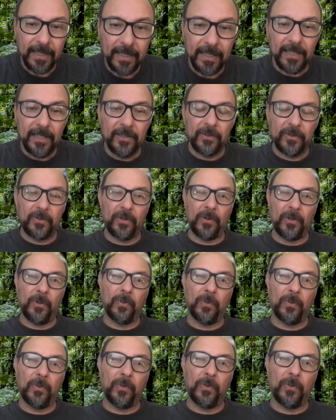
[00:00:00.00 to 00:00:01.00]

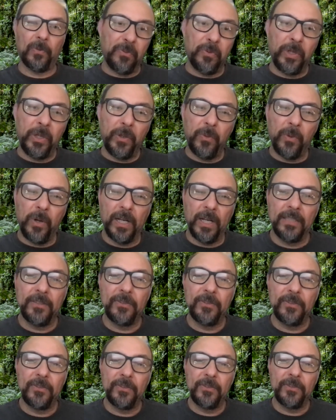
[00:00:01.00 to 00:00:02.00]
So if we
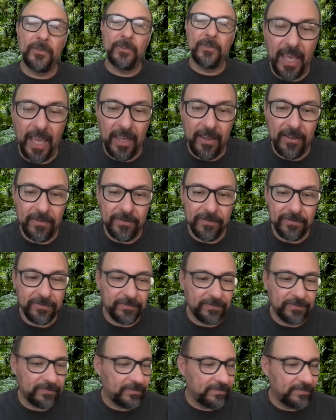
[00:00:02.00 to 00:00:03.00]
want to
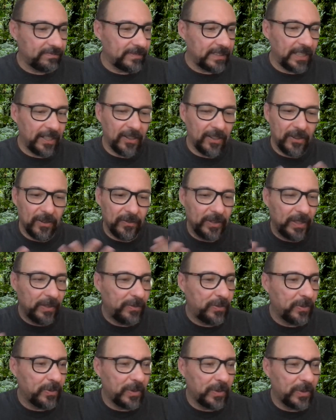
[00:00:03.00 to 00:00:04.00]
save you know,
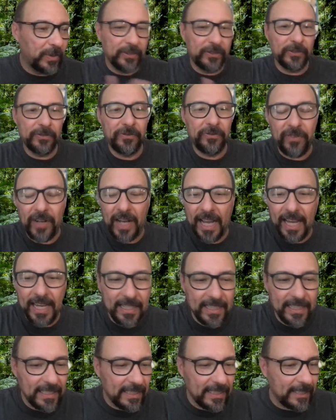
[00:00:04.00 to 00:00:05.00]
if you want to
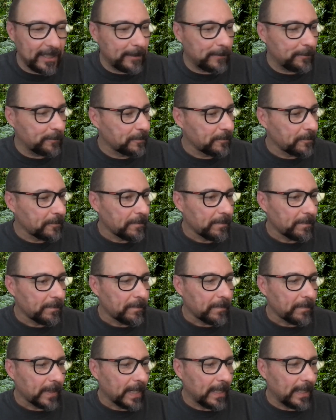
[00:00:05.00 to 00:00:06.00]
find a,
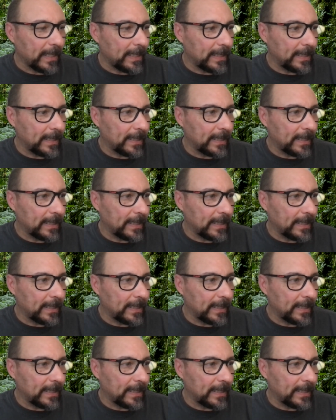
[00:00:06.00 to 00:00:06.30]
uh,